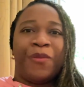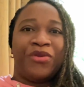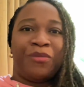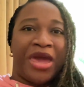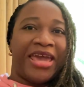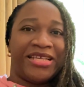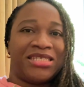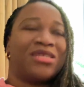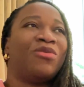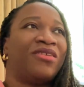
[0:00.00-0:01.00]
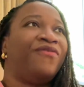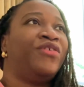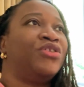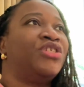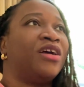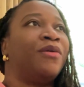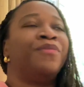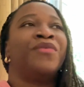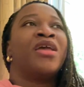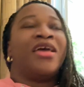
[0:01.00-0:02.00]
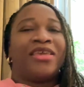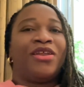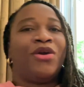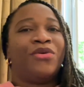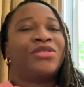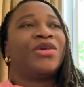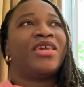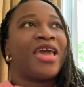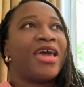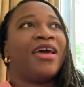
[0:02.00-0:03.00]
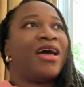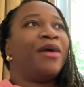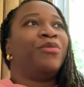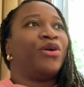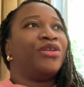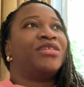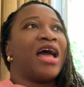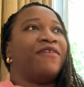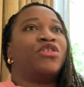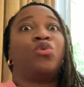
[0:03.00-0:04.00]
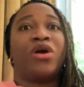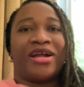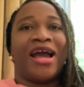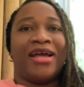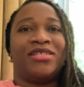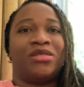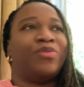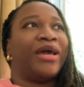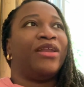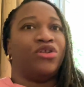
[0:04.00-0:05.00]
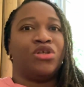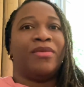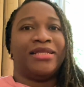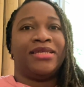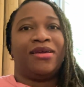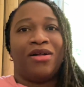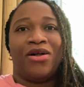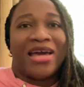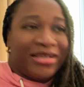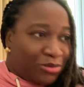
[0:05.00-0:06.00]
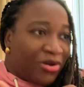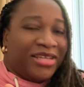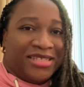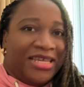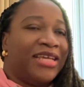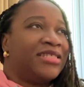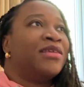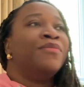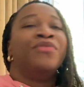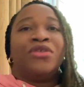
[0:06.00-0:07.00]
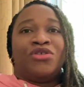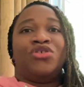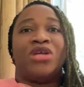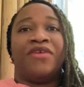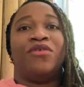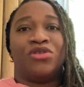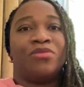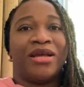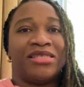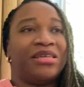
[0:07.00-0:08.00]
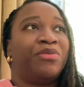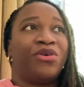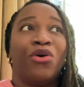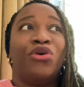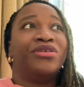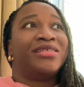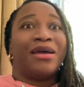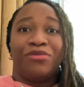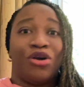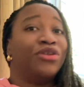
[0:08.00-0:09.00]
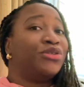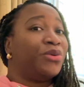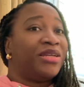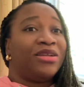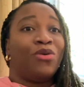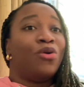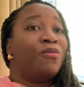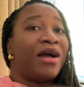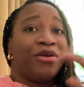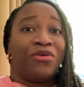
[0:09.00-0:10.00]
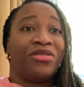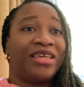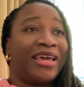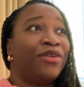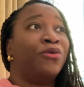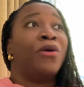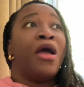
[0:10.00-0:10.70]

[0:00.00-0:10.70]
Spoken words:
pace with the future, So yeah, I'm going to have to work hard to buy an automatic car, is what it takes to drive automatic, because I'm not doing the whole manual thing. I know